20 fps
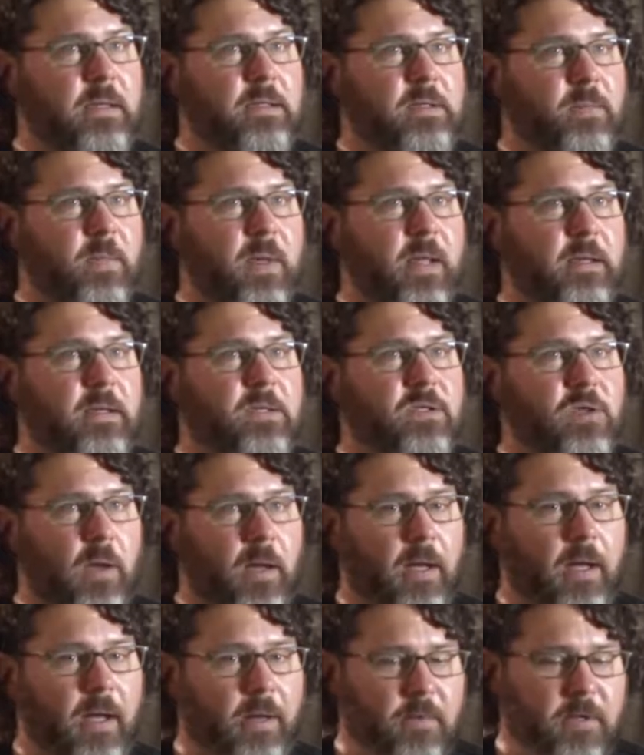depending. So
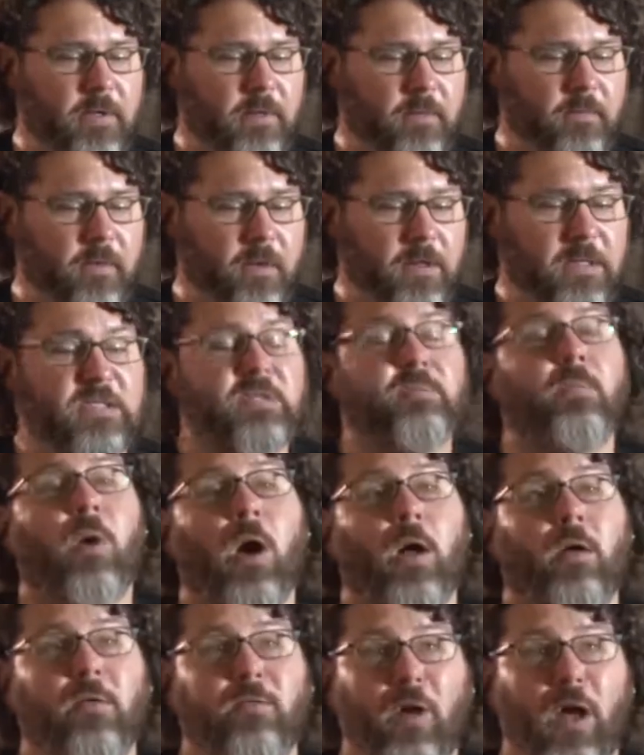I'm a very
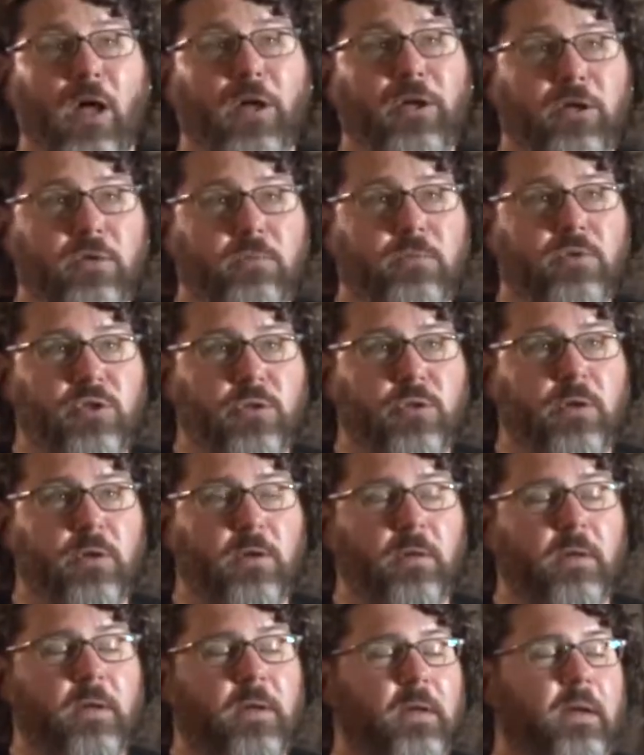small volume
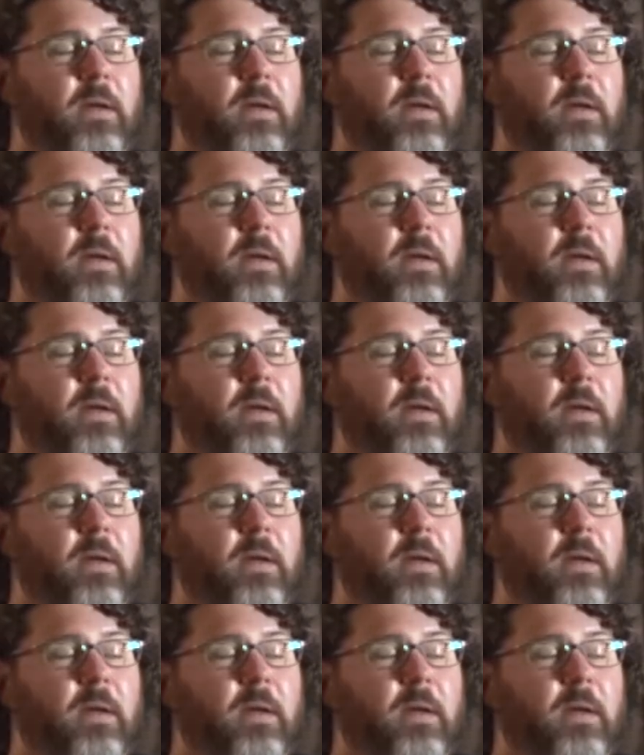shooter,